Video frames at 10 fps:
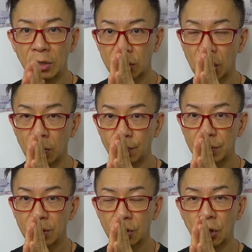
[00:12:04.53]
so
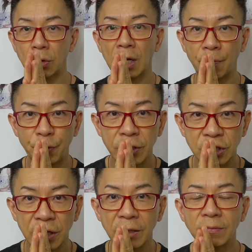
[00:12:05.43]
so
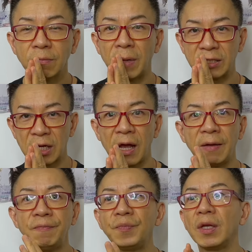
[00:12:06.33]
appreciate my
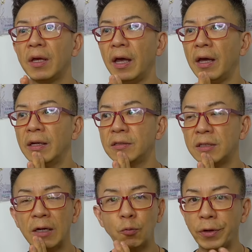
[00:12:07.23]
time and
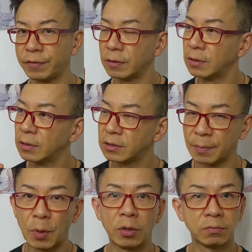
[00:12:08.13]
uh, with
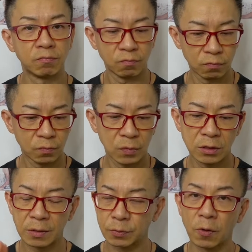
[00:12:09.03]
support
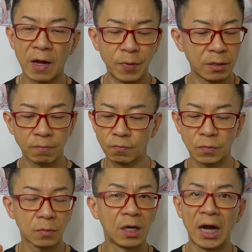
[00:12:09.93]
subscribe it
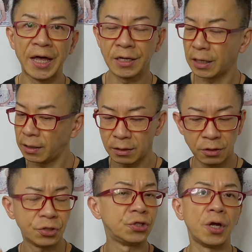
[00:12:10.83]
like it
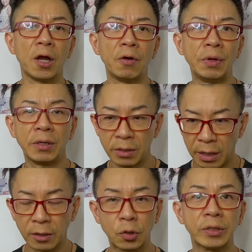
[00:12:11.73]
share it
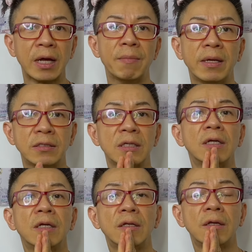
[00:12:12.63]
and good comments
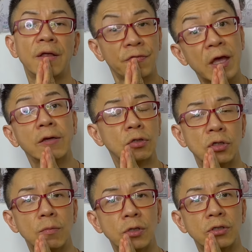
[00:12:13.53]
and thank you
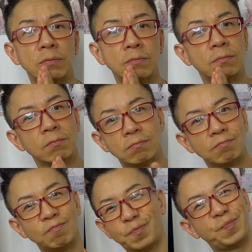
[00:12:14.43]
so much
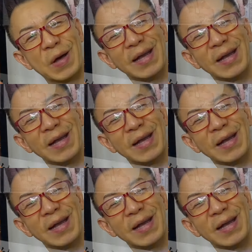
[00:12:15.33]
Bye